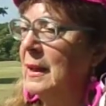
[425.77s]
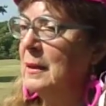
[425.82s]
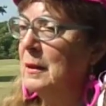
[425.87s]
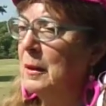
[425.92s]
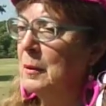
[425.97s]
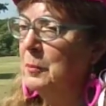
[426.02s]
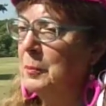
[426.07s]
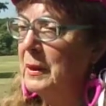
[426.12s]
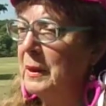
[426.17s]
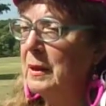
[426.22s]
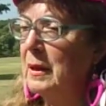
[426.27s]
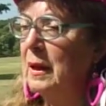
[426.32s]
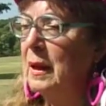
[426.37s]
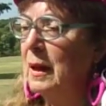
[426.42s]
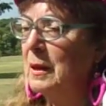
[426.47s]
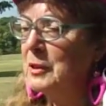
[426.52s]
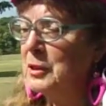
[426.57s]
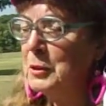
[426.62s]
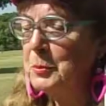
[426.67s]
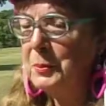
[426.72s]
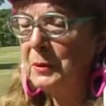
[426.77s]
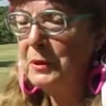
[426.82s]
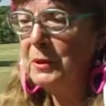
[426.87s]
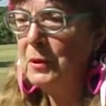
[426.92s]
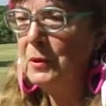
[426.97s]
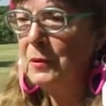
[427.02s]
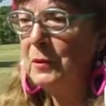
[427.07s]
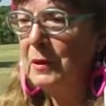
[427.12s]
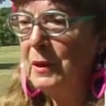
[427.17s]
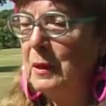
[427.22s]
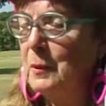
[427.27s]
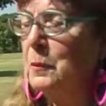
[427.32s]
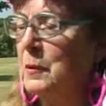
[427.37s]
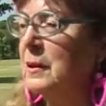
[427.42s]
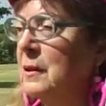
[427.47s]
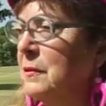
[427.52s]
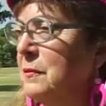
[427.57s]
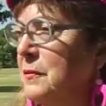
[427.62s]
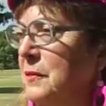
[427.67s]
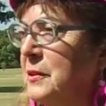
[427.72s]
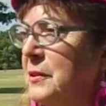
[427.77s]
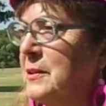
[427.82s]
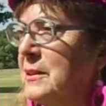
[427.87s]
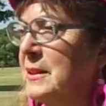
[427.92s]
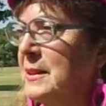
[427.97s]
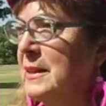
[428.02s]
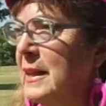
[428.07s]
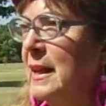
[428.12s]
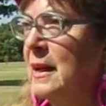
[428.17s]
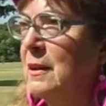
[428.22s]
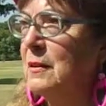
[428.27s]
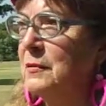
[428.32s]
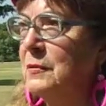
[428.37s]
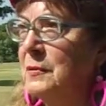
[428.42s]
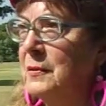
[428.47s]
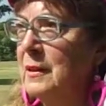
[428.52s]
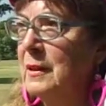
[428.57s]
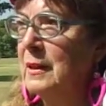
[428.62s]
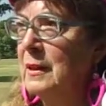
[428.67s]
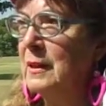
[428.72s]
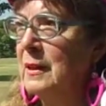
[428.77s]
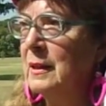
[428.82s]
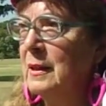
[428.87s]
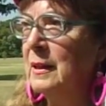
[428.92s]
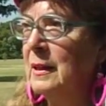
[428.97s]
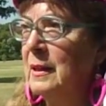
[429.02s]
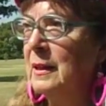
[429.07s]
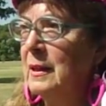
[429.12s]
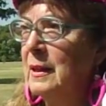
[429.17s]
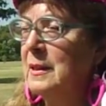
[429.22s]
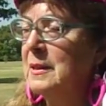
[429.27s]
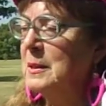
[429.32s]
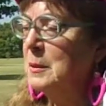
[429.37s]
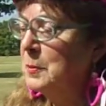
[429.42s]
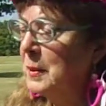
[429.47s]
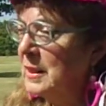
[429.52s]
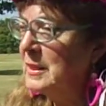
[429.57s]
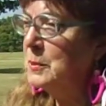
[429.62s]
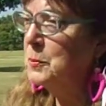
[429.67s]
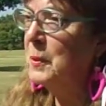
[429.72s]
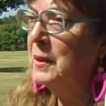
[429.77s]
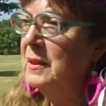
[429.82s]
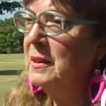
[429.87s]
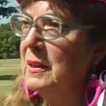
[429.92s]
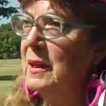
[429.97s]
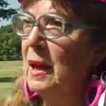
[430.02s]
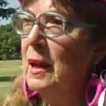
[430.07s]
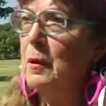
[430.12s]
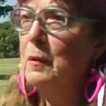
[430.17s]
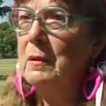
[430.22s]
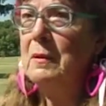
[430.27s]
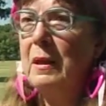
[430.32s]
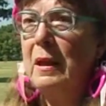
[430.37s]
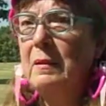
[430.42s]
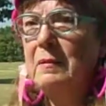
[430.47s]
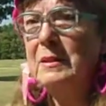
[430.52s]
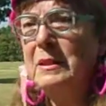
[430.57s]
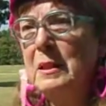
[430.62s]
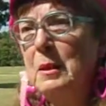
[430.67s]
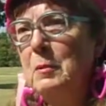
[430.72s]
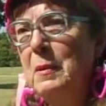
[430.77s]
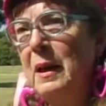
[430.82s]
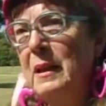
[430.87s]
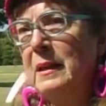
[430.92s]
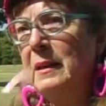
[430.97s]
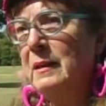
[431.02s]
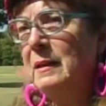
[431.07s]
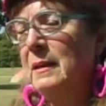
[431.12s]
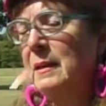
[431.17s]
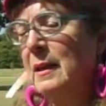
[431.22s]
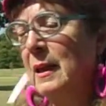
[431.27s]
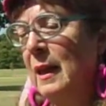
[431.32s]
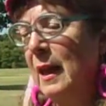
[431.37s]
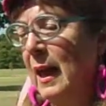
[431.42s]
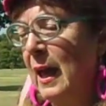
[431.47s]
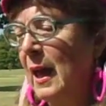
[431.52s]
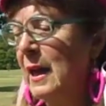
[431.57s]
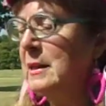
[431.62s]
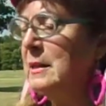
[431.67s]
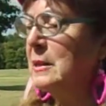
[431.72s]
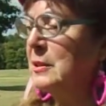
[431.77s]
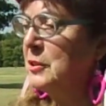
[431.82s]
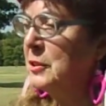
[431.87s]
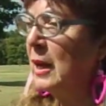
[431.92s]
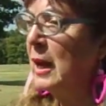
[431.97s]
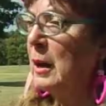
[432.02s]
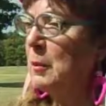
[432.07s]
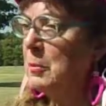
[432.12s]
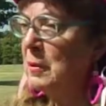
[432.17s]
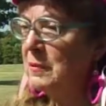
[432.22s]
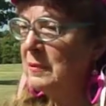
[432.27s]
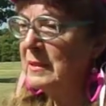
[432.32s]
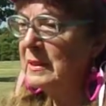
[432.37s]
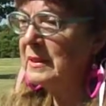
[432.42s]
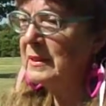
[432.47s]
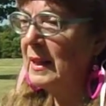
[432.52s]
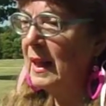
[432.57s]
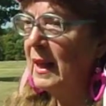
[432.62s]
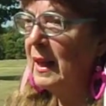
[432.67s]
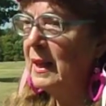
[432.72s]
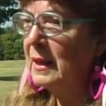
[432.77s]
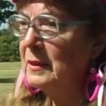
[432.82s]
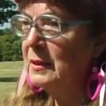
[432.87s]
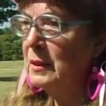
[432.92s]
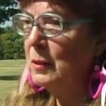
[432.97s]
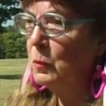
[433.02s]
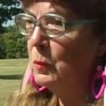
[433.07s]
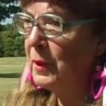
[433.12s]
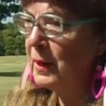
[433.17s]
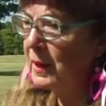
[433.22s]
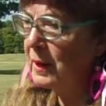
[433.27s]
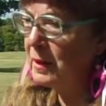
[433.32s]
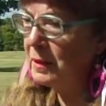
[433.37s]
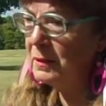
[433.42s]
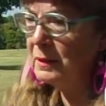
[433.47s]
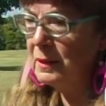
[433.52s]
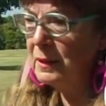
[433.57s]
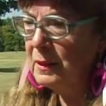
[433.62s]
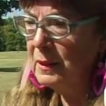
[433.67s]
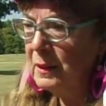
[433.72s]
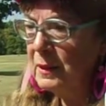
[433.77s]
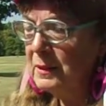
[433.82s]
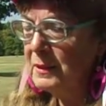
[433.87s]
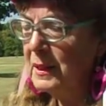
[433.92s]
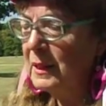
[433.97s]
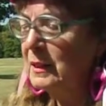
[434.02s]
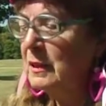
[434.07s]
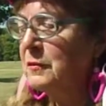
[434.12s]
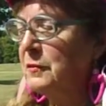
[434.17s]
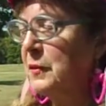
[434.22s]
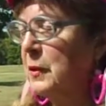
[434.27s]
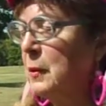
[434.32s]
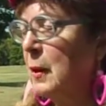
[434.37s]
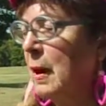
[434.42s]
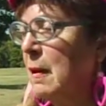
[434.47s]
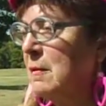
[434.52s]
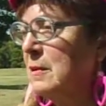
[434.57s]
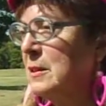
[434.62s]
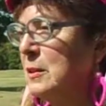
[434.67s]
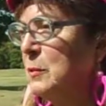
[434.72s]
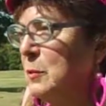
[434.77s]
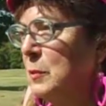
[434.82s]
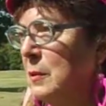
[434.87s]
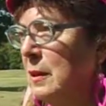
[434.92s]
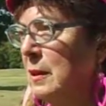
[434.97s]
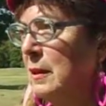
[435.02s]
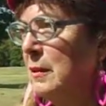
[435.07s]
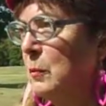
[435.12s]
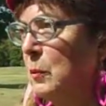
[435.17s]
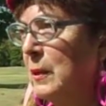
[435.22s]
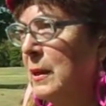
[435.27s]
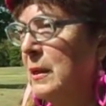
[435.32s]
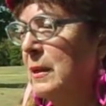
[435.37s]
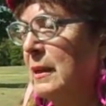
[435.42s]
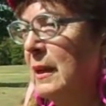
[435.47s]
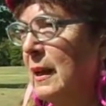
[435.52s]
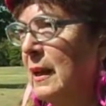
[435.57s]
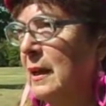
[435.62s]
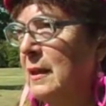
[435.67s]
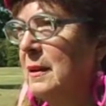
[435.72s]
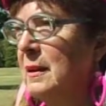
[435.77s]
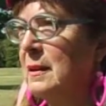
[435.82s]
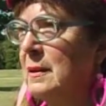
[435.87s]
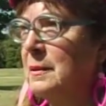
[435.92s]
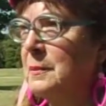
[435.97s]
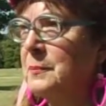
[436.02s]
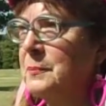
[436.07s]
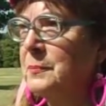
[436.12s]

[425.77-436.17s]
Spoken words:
And being an entrepreneur and working for yourself is the best way to go. And somebody has a job on the side, well, take a few hours a week and